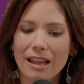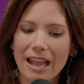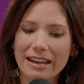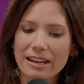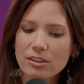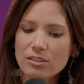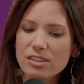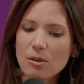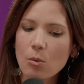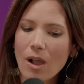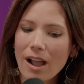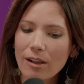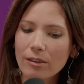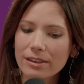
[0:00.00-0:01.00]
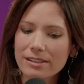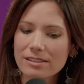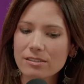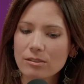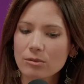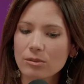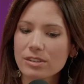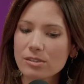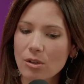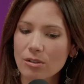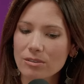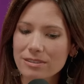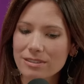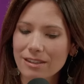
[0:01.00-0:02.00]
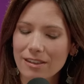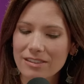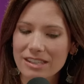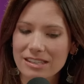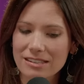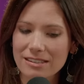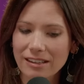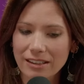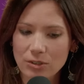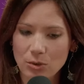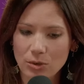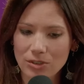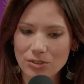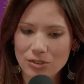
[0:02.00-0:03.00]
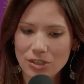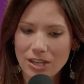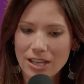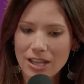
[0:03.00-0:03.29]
And here's the wildest result of this study, George: